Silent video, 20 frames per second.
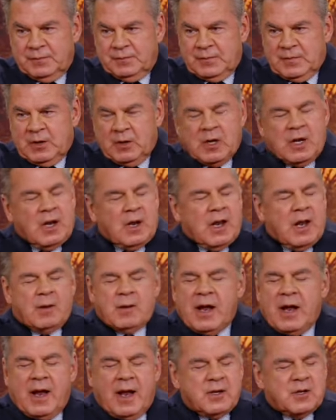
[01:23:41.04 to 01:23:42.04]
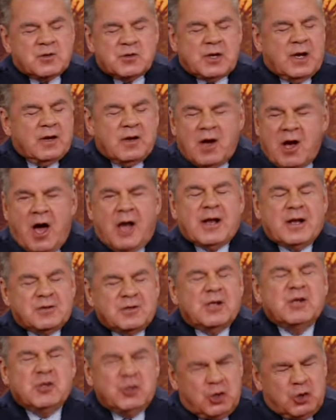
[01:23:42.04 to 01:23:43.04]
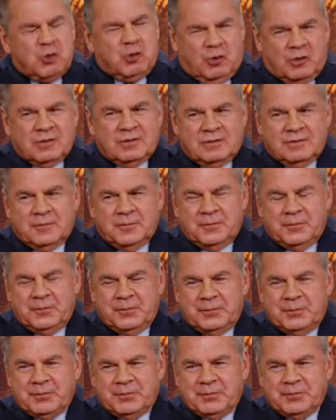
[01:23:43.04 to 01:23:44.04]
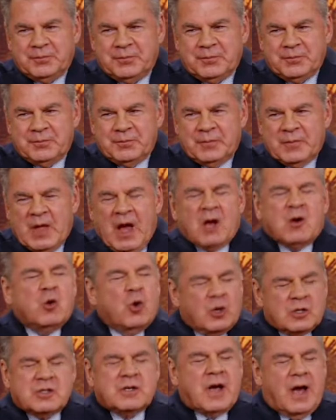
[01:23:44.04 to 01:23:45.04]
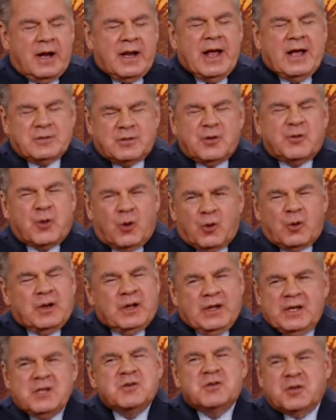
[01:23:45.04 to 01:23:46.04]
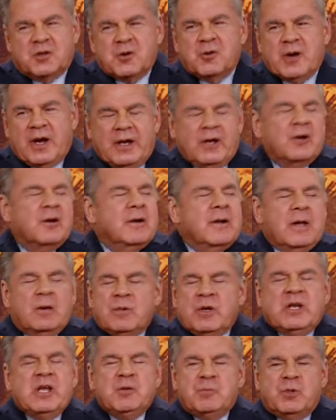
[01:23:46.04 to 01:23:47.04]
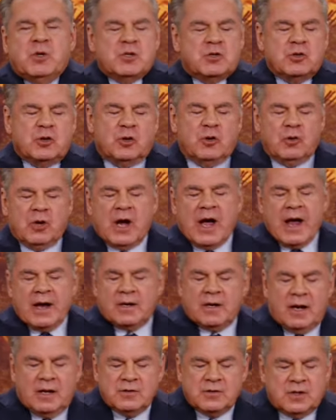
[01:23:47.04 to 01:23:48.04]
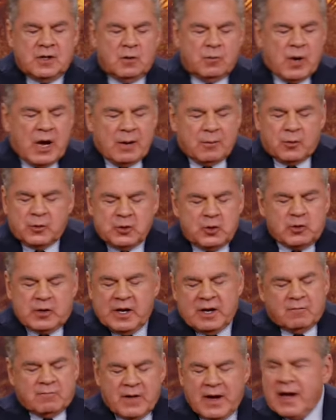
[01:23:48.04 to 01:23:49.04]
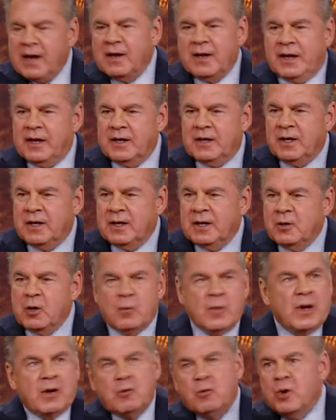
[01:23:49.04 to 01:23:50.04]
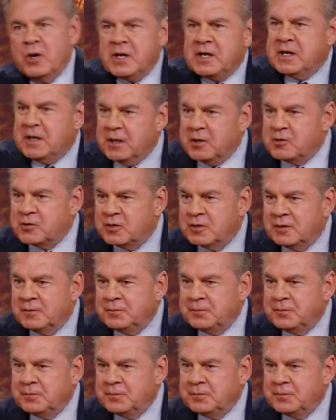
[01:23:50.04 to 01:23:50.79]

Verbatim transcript: And I, and I didn't say God, I said you. Of course, God has authority. He's the creator. But He puts certain guidelines in the Bible. You can't violate it no matter what He is.